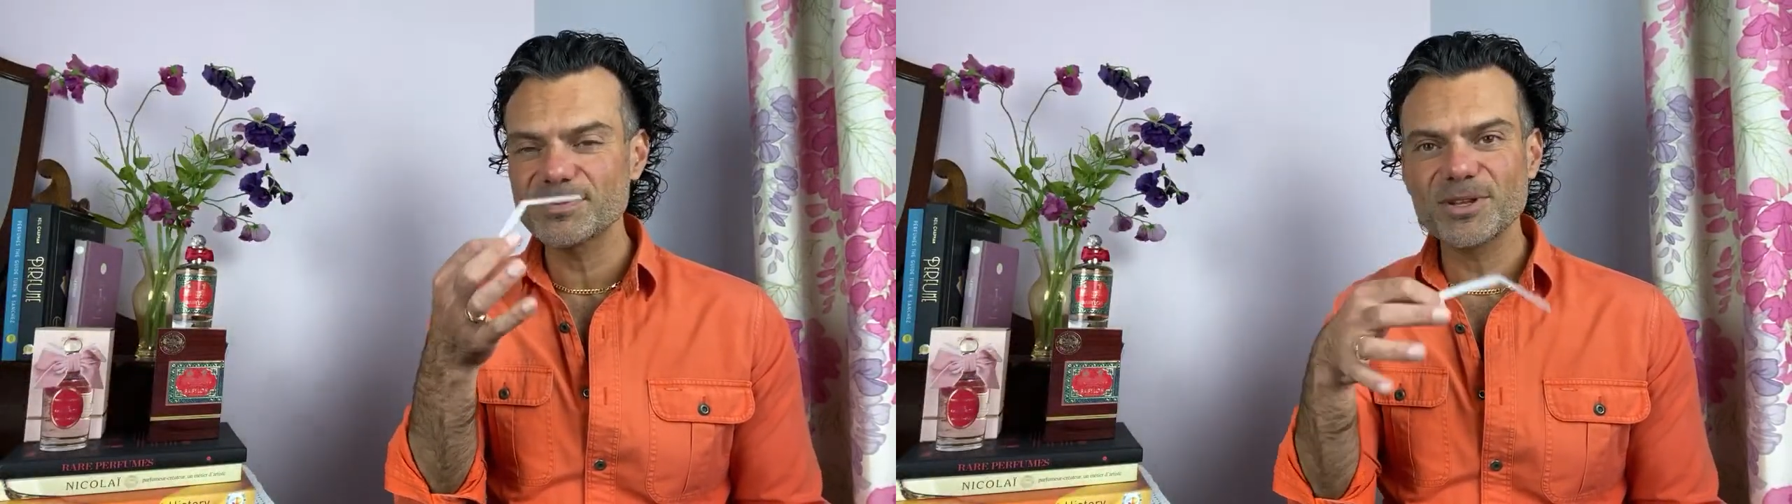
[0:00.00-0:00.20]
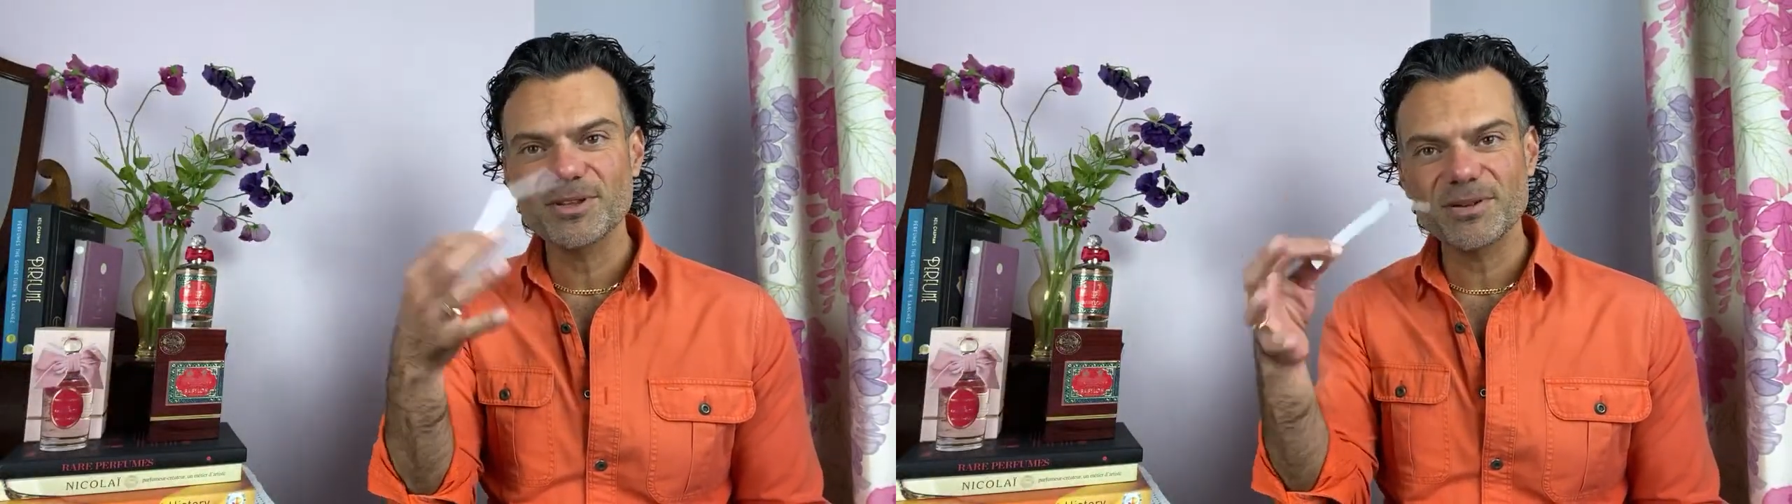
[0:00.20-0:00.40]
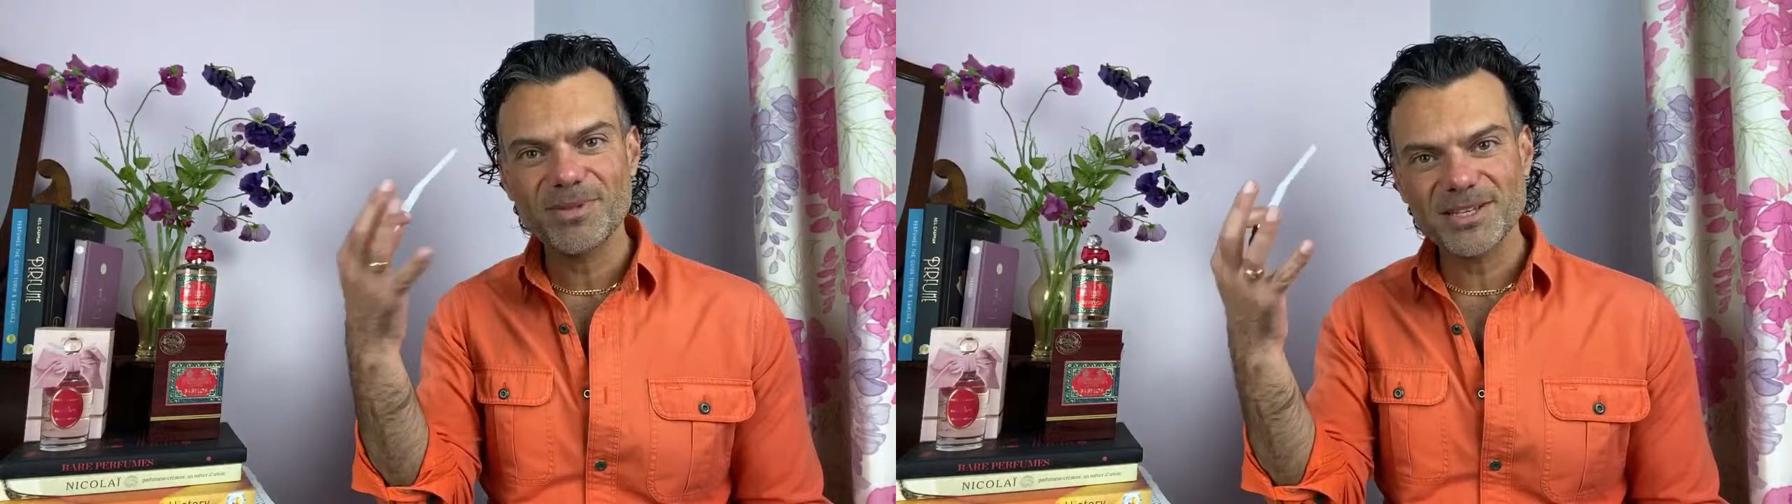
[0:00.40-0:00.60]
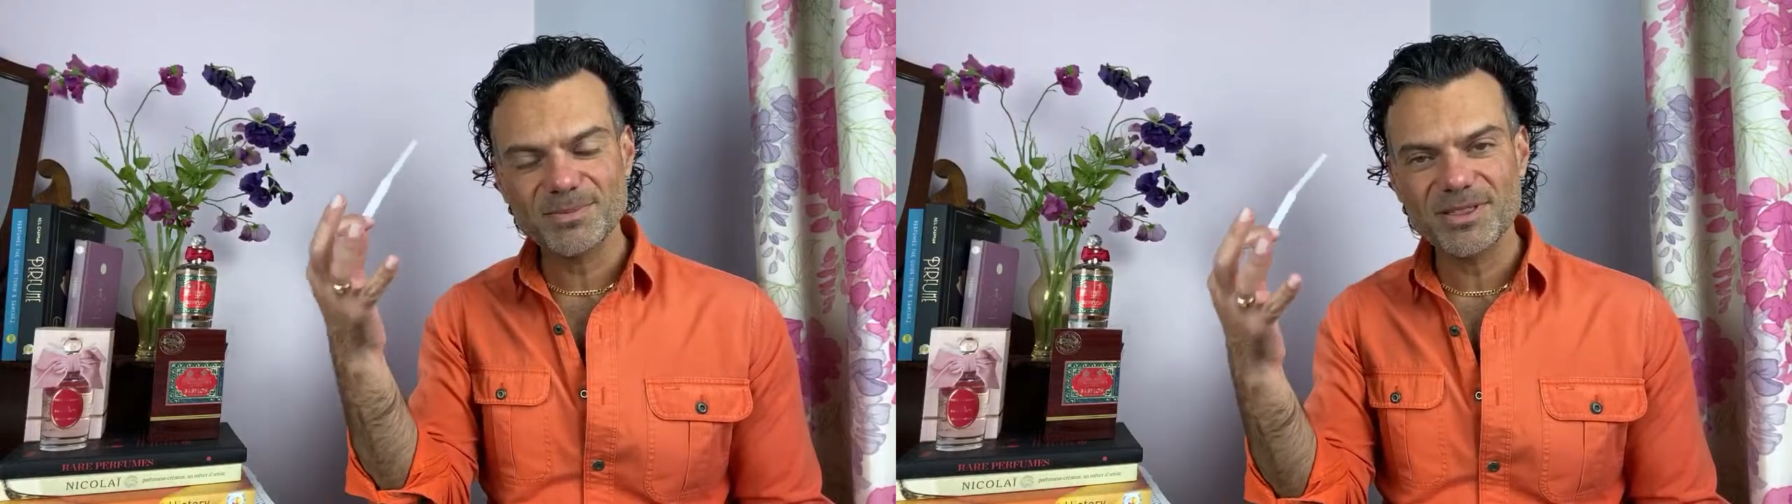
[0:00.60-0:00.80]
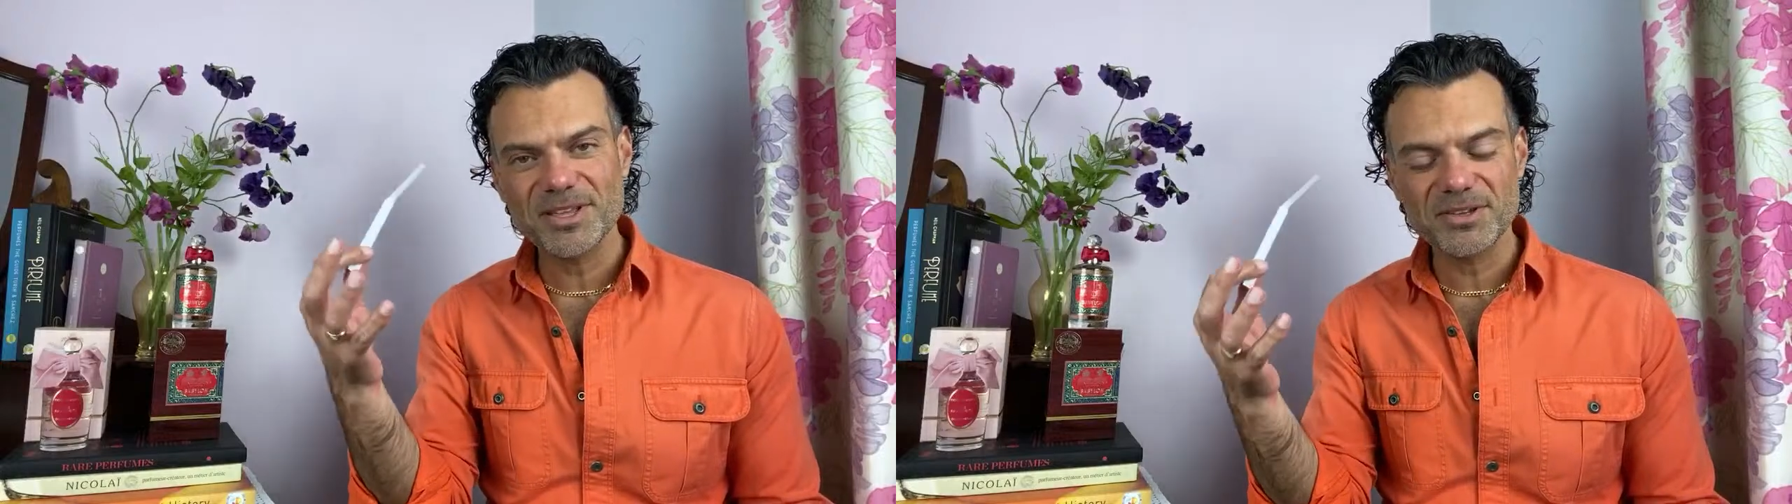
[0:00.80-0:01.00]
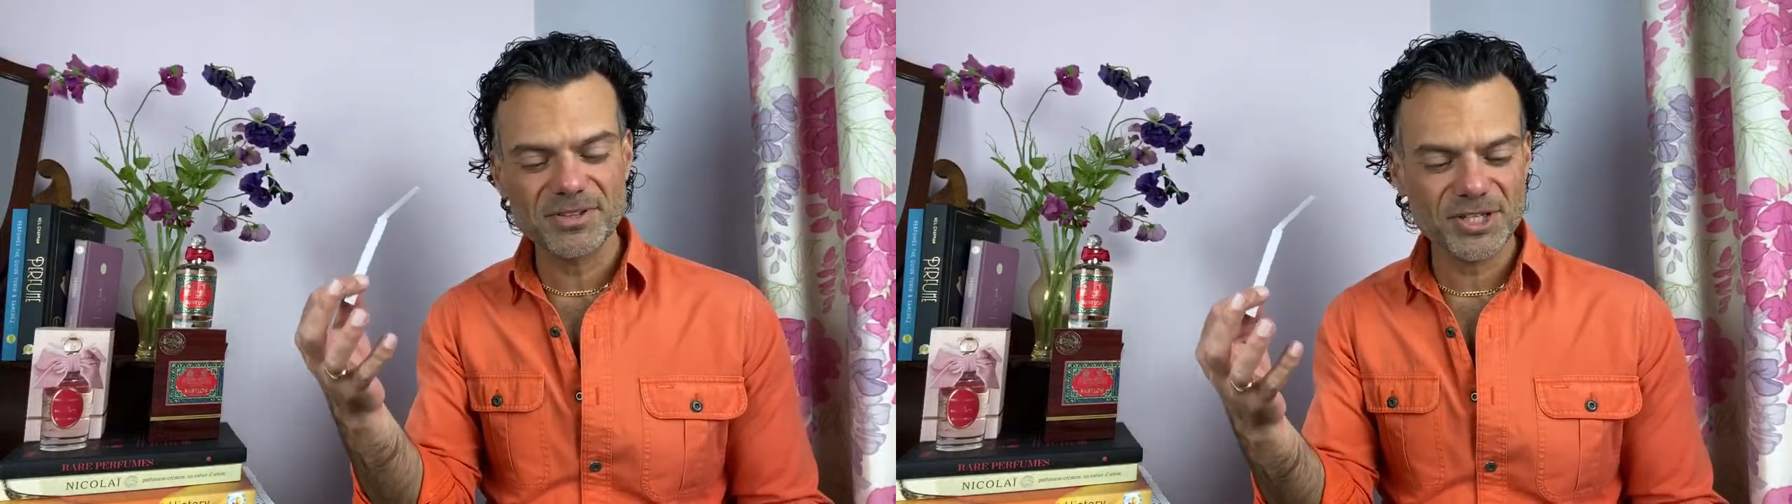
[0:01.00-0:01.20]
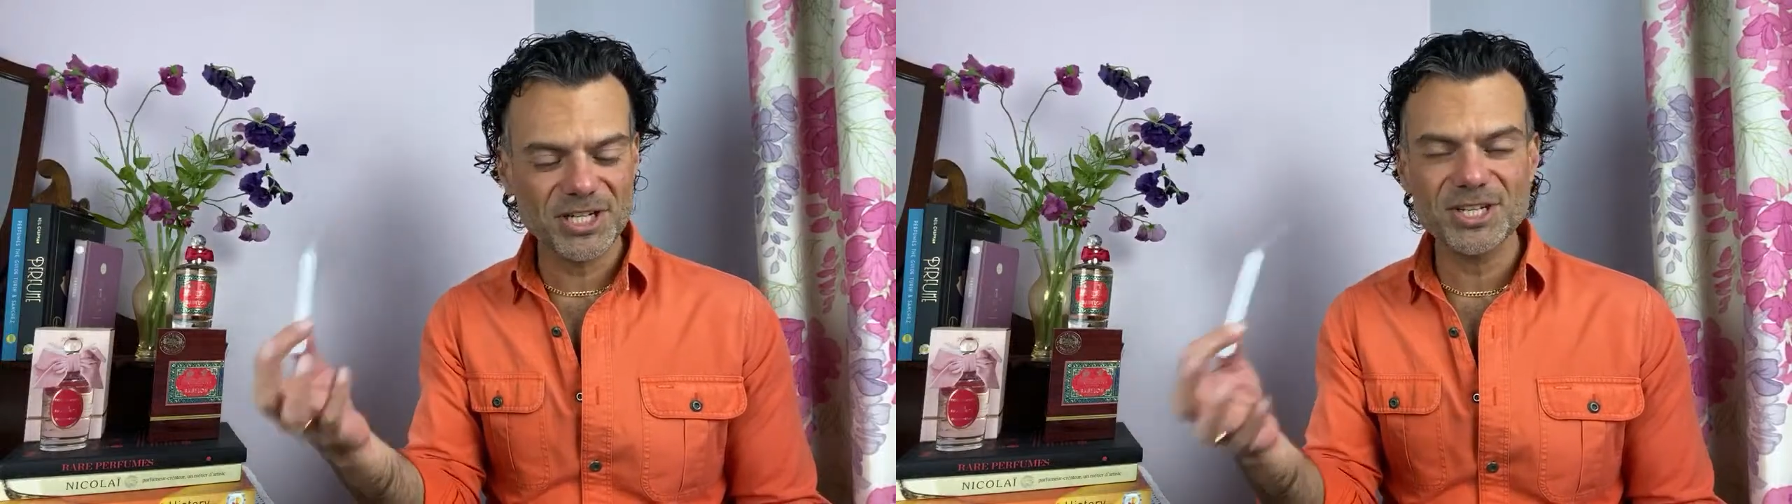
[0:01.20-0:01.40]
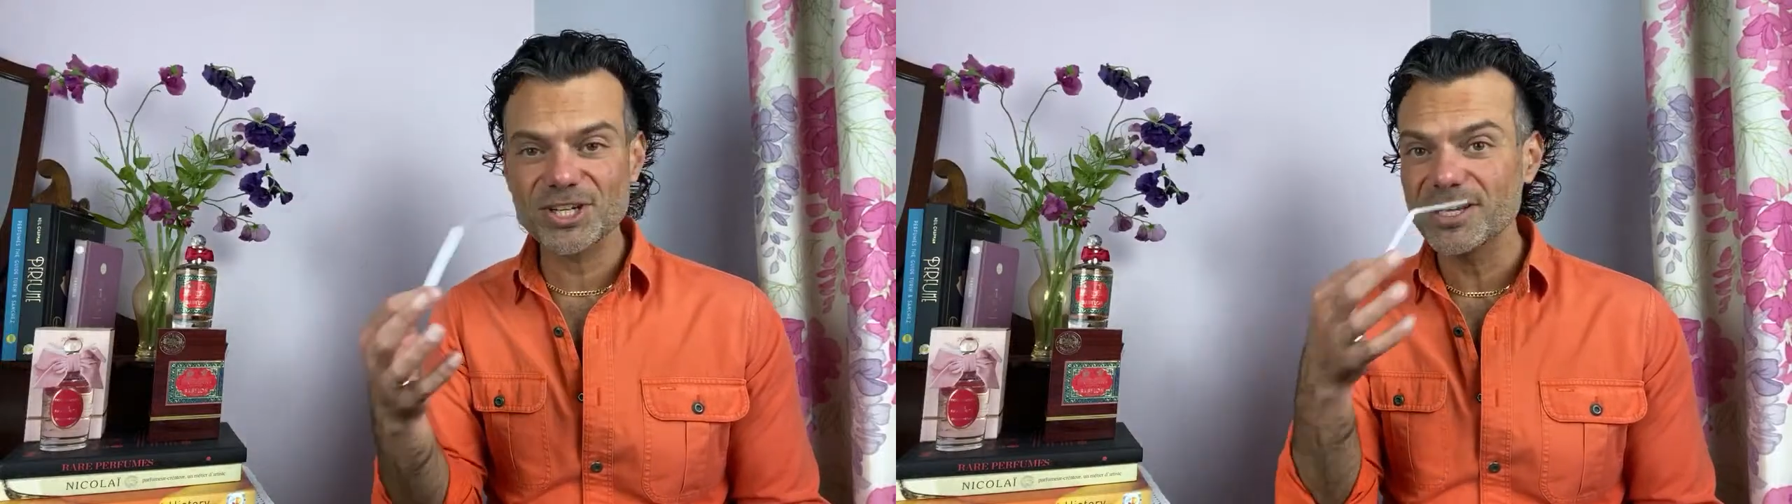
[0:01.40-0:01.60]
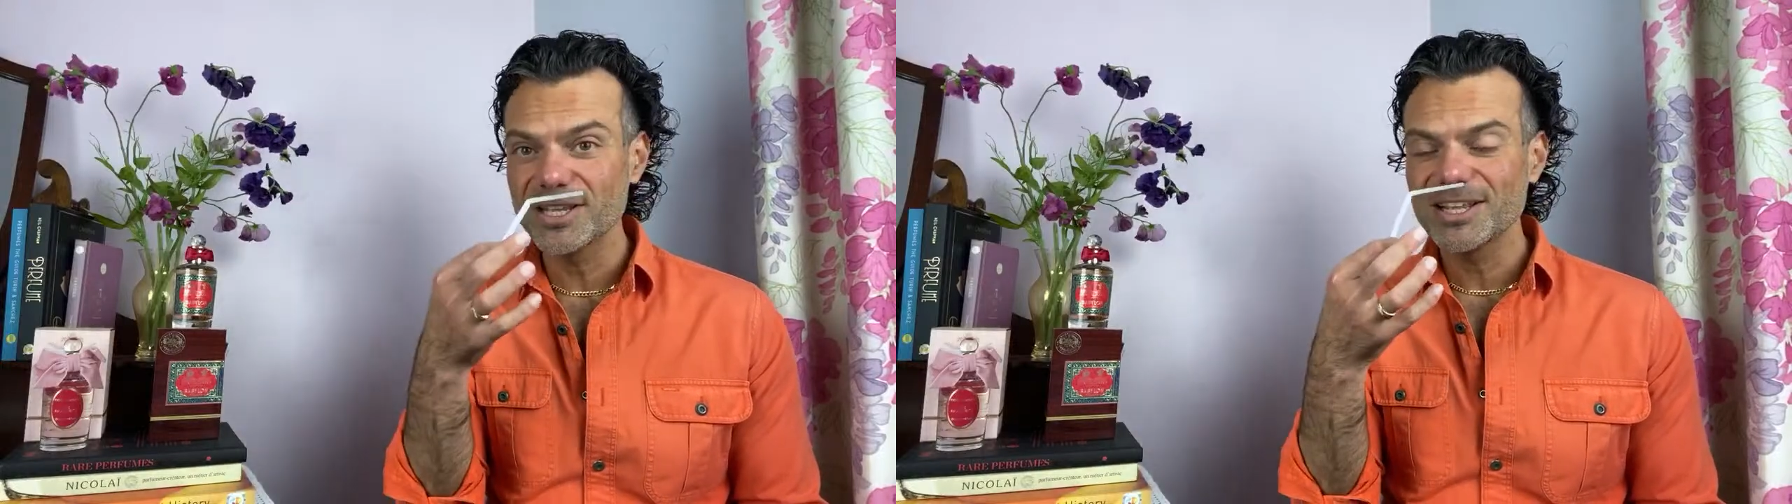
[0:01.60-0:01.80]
you know, that makes me think of the shisha.